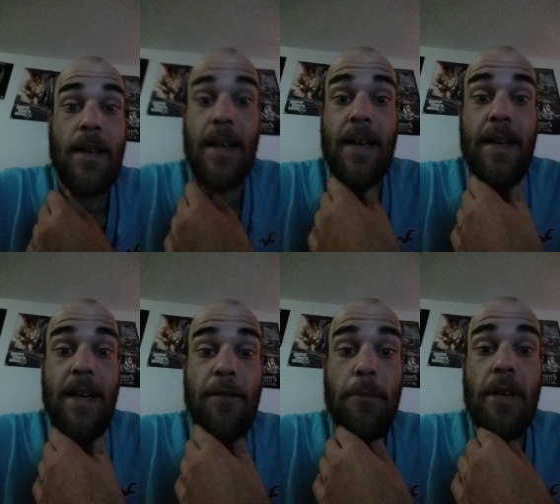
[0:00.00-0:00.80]

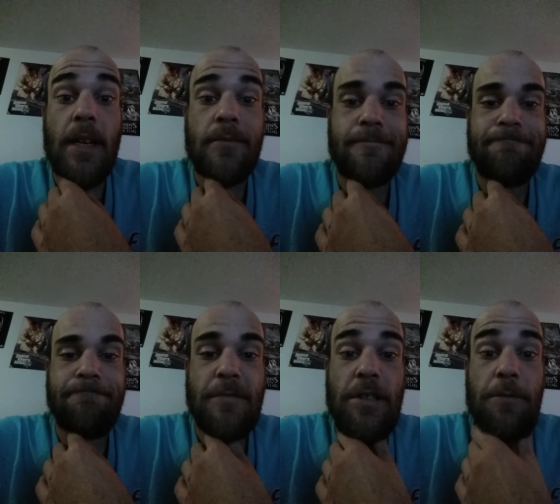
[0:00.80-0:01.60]
Hey everybody,
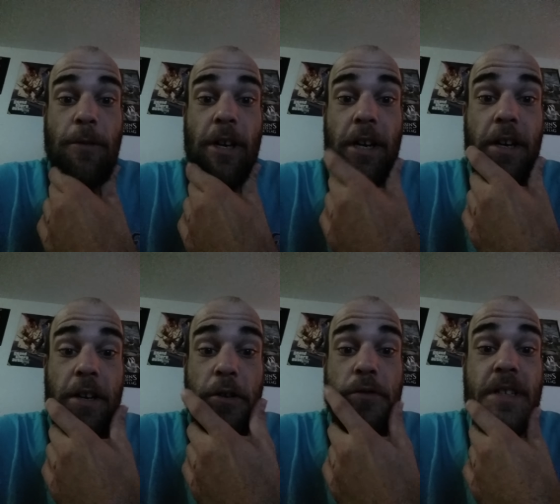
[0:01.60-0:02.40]
just wanted
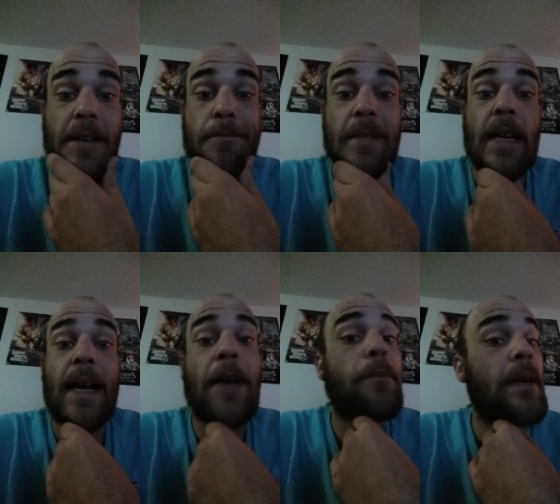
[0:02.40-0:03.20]
to do something that
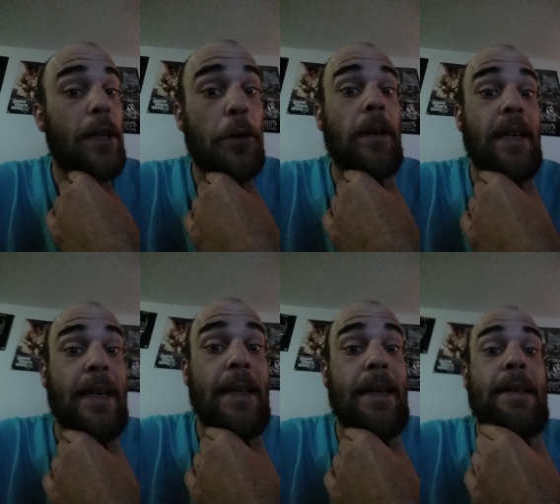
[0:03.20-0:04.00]
I haven't been doing
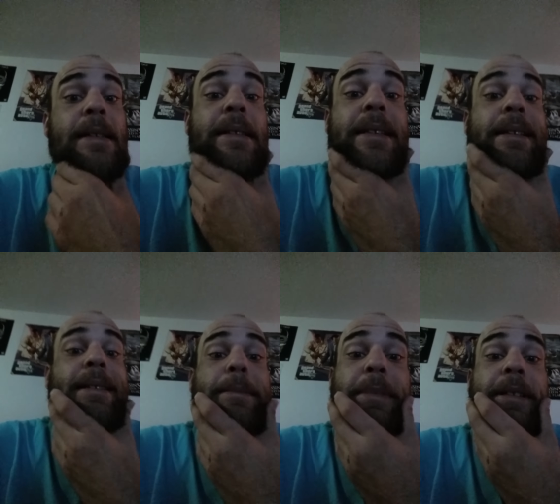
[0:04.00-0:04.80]
lately.
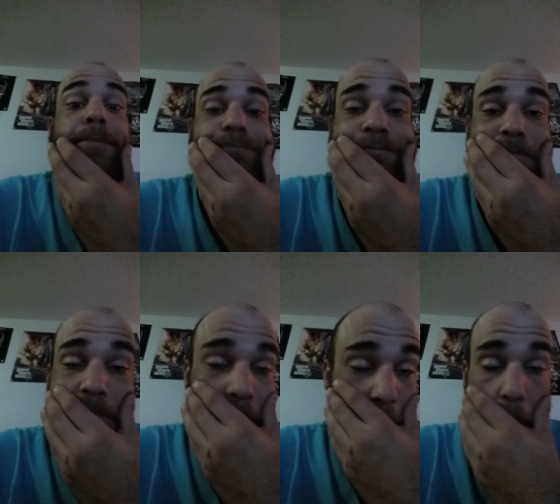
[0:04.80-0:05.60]
Been
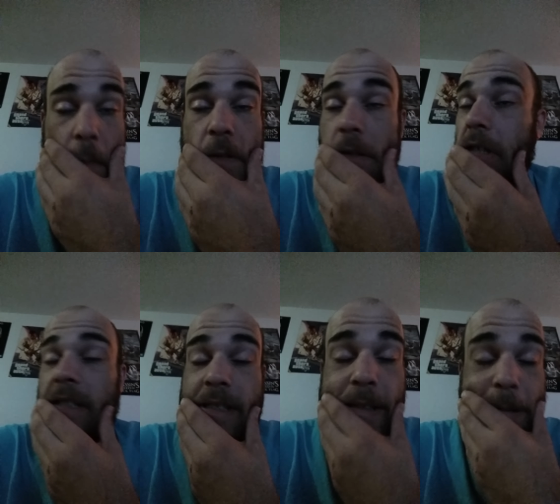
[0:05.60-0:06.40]

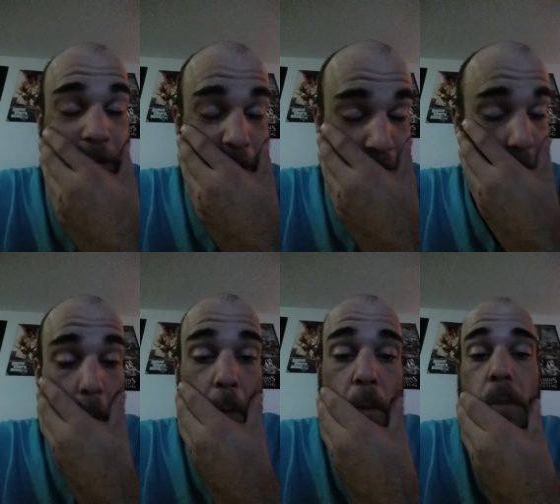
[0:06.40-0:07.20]
just
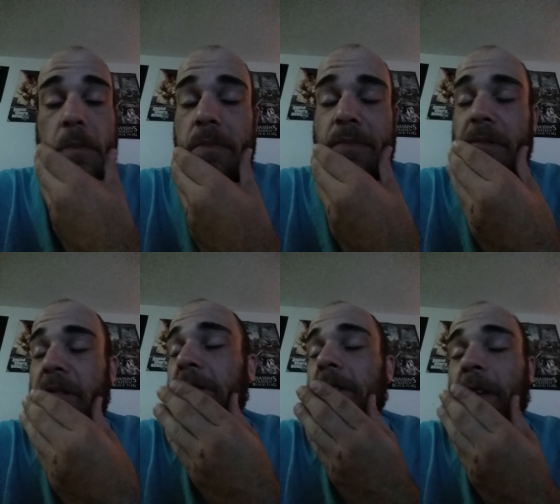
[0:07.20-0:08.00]

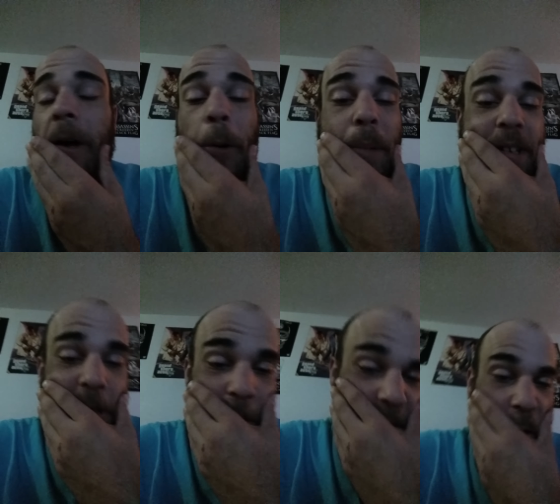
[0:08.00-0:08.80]
so
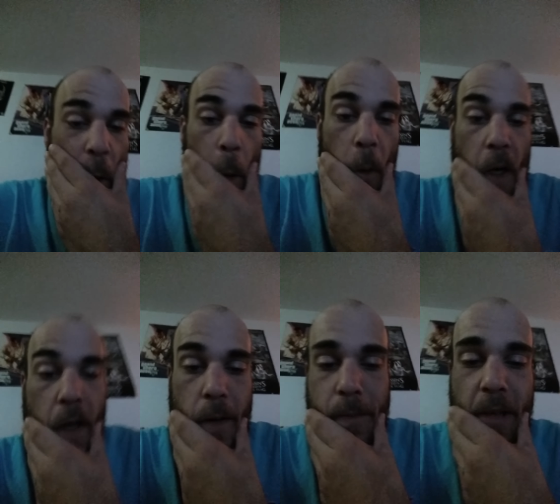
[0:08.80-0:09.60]
busy with
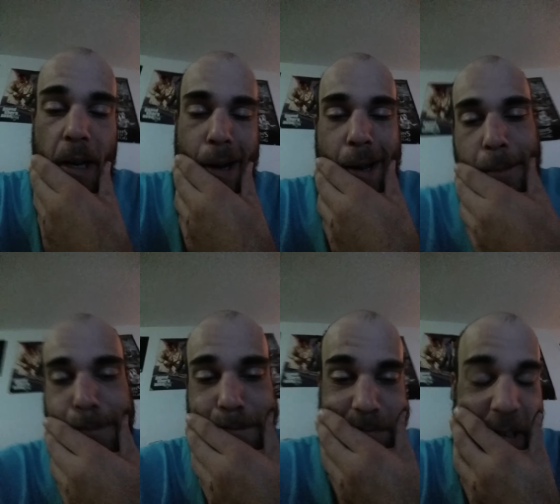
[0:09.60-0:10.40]
schoolwork. Uh,
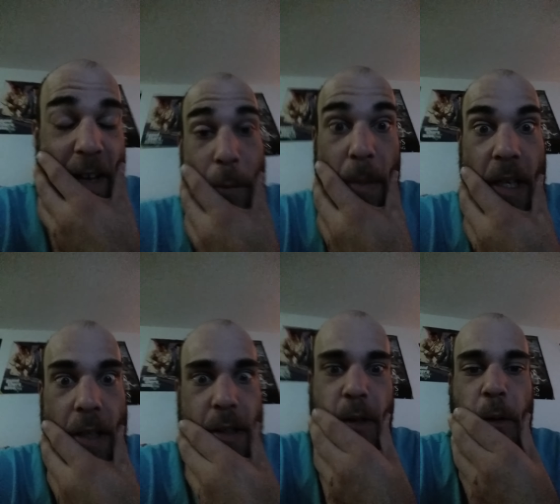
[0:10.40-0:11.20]
have
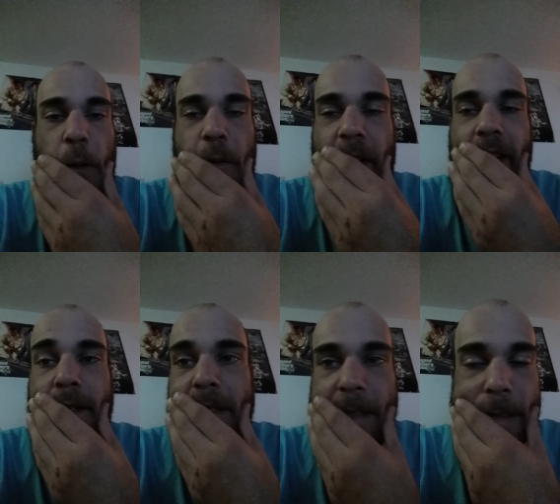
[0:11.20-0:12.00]
been in school
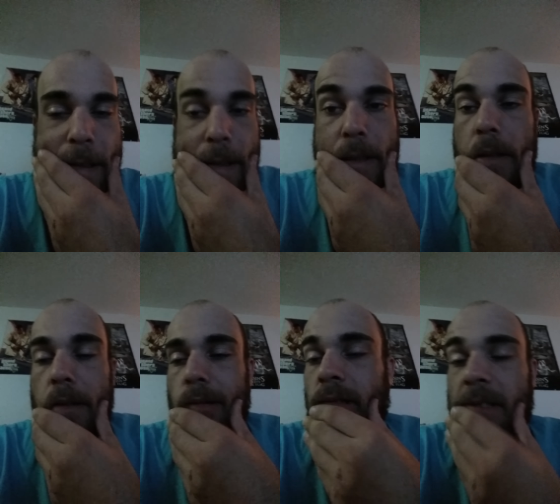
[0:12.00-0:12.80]
for
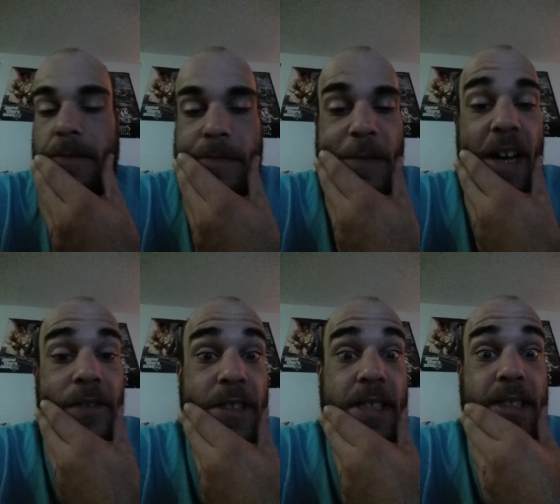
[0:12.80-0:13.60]
uh,
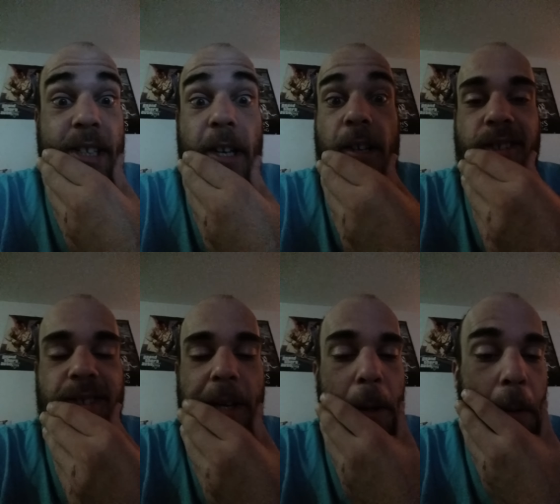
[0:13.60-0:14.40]
five or six years,
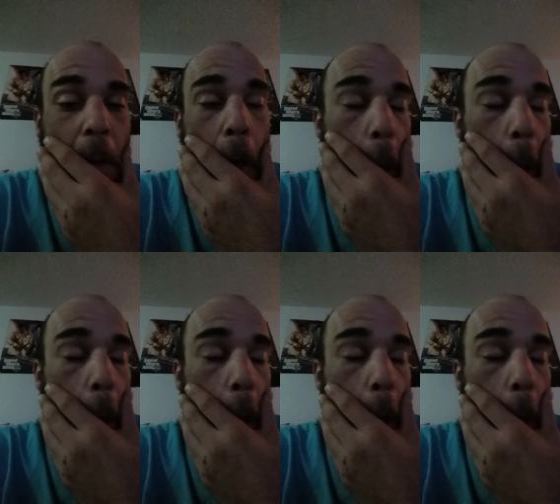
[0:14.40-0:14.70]
so